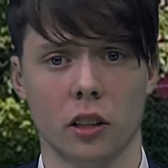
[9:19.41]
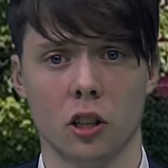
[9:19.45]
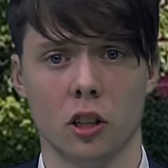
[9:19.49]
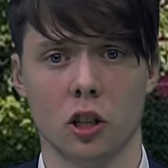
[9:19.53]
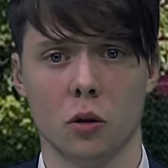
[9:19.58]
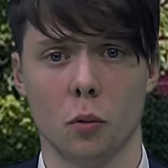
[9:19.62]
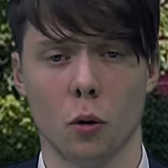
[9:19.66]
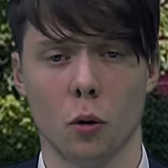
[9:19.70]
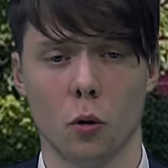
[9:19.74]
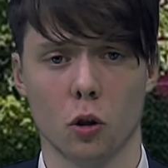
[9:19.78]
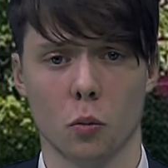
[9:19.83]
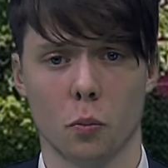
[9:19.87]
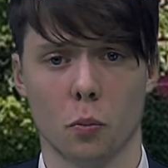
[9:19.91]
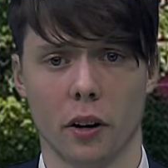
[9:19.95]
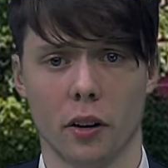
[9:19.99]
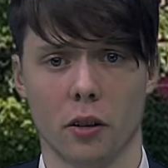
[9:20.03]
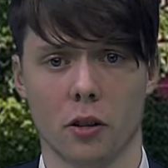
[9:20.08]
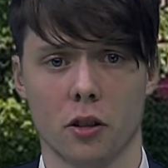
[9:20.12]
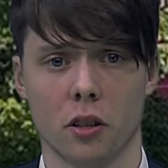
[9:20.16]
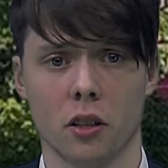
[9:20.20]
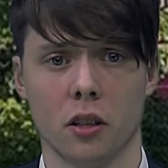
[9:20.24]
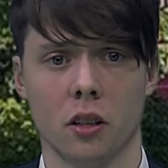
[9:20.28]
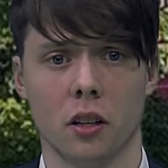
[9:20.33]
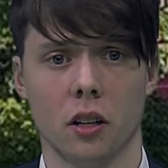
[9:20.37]

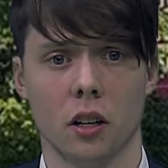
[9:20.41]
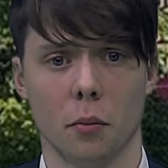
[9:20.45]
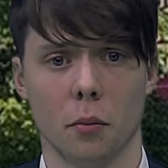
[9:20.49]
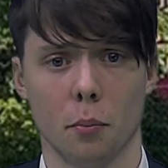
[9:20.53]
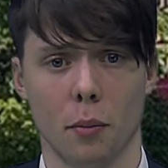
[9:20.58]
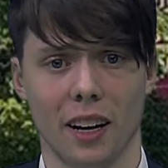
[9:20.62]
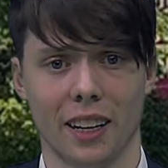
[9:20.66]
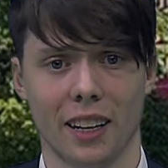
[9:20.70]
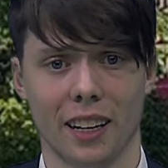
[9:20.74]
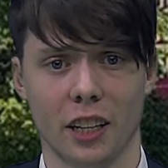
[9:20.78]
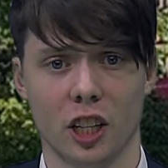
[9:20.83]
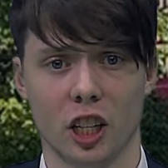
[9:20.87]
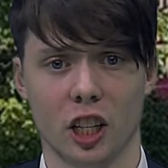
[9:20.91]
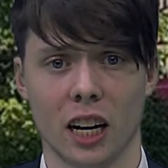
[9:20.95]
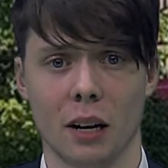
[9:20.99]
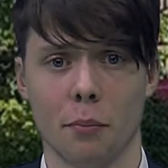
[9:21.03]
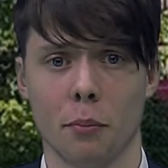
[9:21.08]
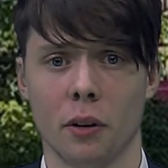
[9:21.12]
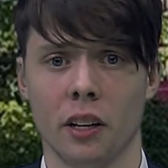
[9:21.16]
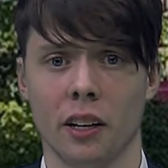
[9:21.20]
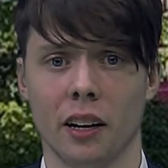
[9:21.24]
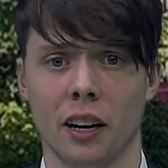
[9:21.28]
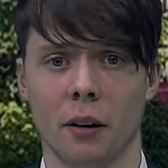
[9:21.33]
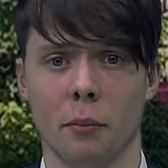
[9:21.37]
spokesperson, Maggie
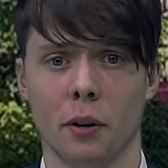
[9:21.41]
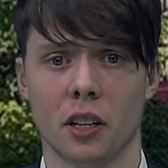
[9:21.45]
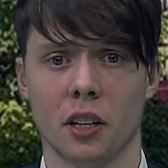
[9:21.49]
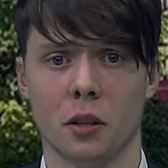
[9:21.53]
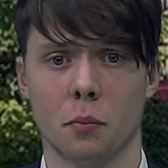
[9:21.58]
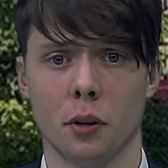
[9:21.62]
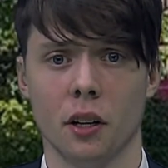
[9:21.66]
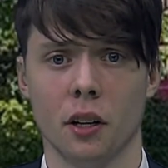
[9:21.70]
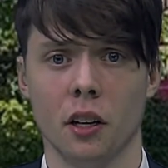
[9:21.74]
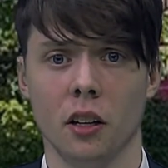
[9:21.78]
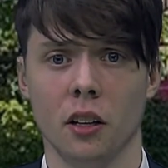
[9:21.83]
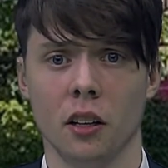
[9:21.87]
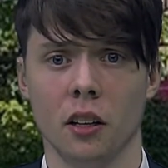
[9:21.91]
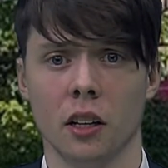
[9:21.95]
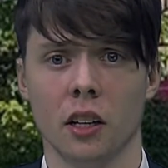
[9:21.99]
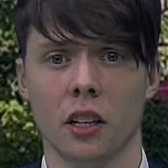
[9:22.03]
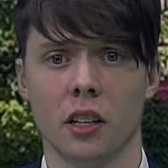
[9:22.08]
Chapman MSP,